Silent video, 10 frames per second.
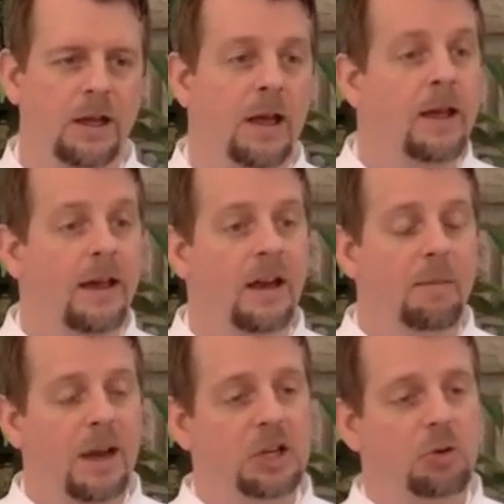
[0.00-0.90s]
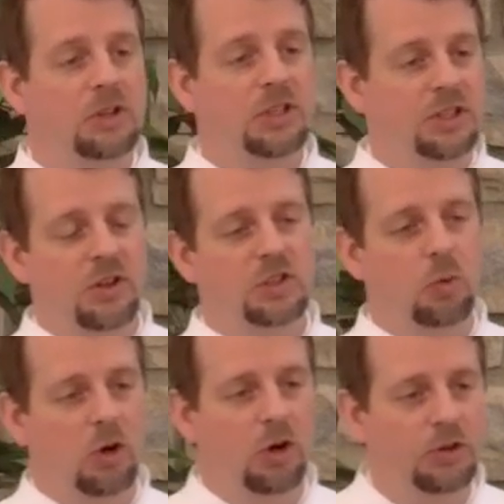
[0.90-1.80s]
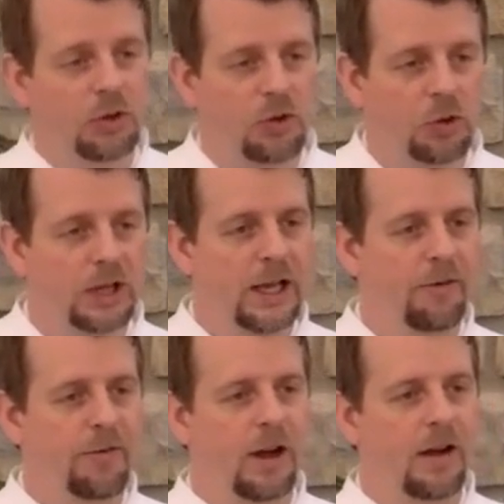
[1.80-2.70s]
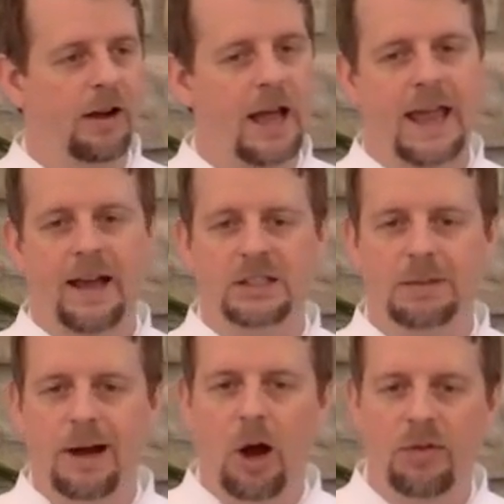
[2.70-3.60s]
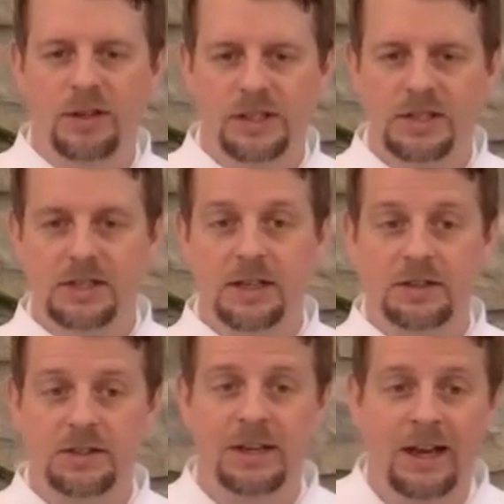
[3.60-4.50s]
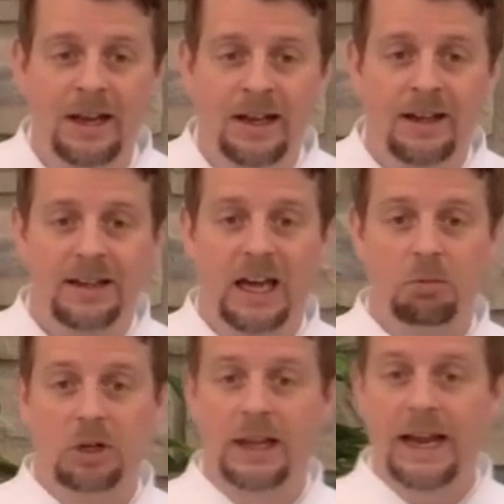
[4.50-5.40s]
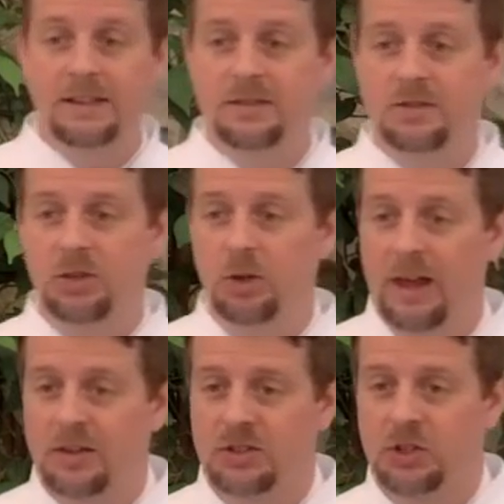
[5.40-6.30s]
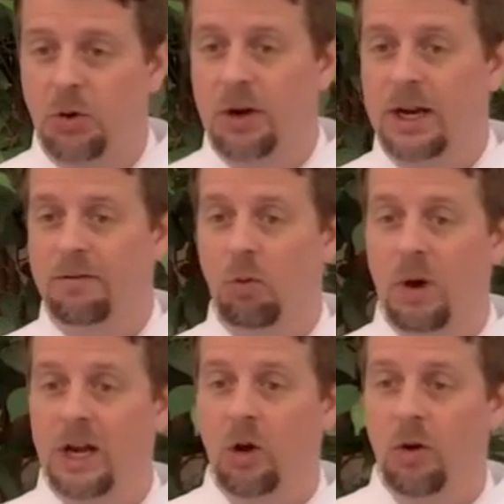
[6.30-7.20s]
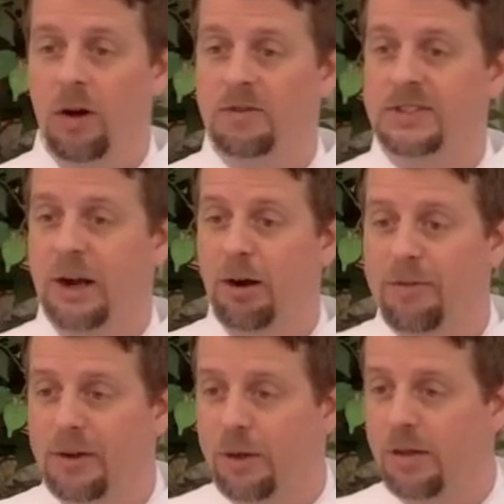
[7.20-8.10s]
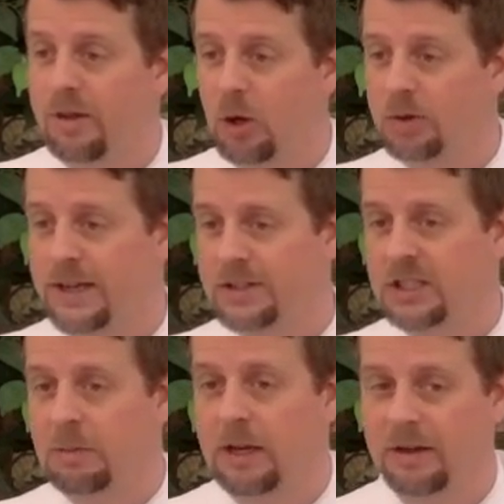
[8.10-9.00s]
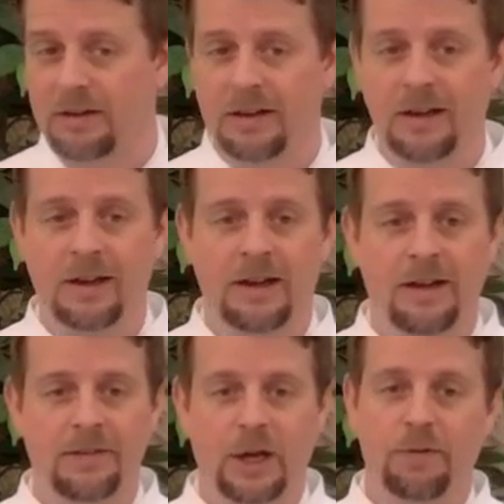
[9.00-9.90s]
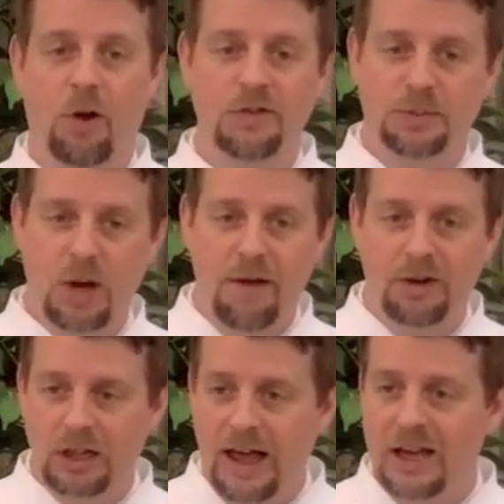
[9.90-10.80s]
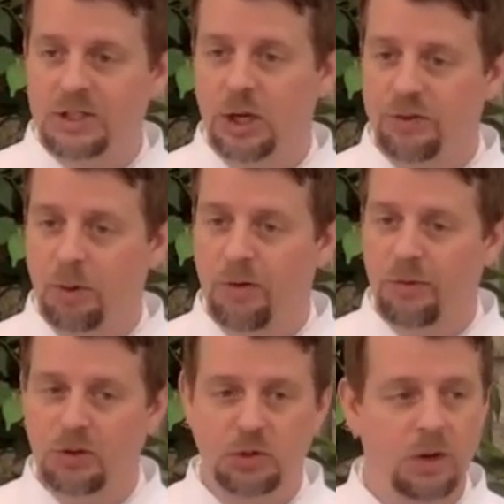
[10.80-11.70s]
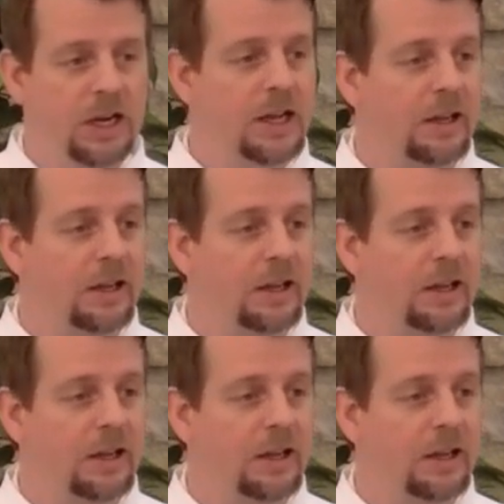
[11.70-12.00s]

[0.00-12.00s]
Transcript: And, and many Christians in this world who, who live a, a hand to mouth existence can relate to that story of the widow of Zarephath in the Old Testament that involves the prophet Elijah from our first reading,